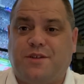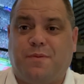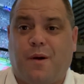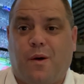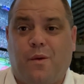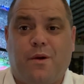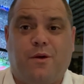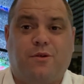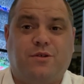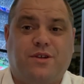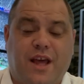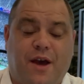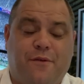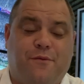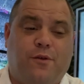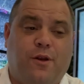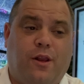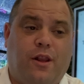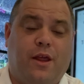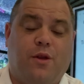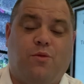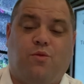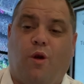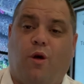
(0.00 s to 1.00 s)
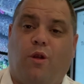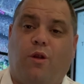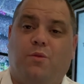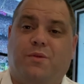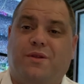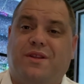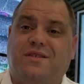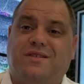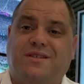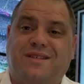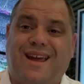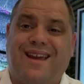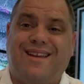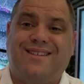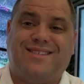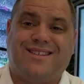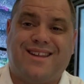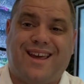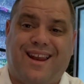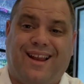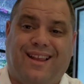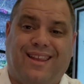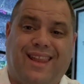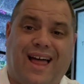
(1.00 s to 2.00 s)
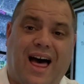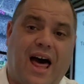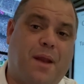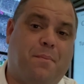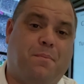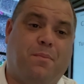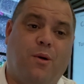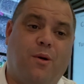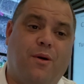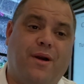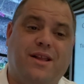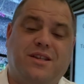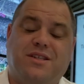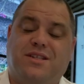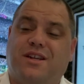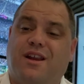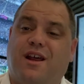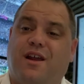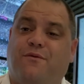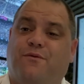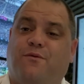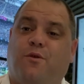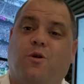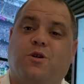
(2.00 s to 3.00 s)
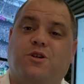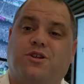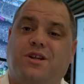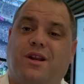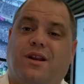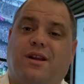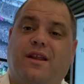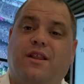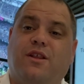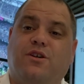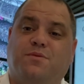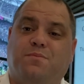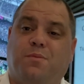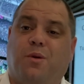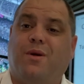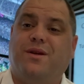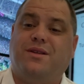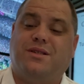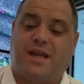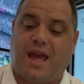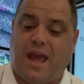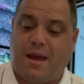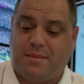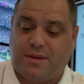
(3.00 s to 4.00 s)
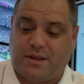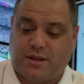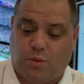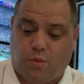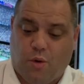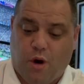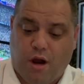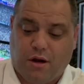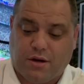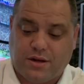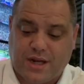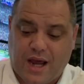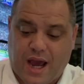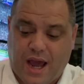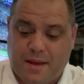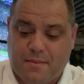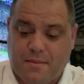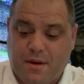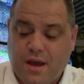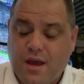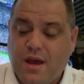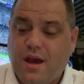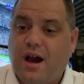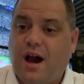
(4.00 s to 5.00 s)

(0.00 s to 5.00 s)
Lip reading: but we were definitely rolling with the Saints and a lot of points, and unfortunately, those points came at the wrong time.